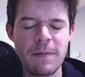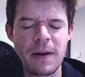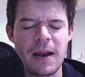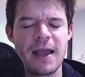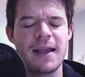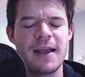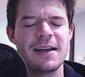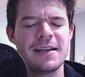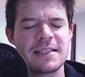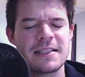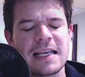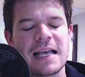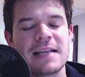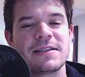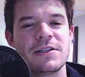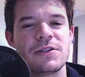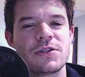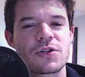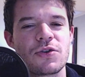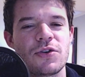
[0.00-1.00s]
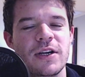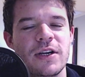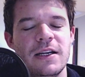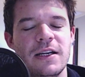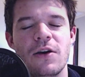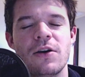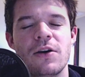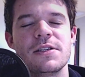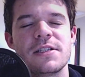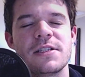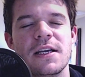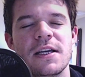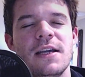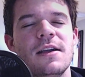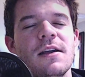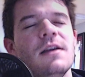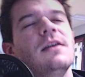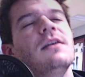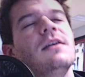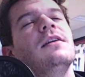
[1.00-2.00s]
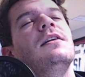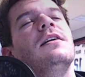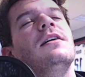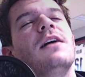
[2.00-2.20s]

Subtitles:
I've been playing Assassin's Creed Odyssey.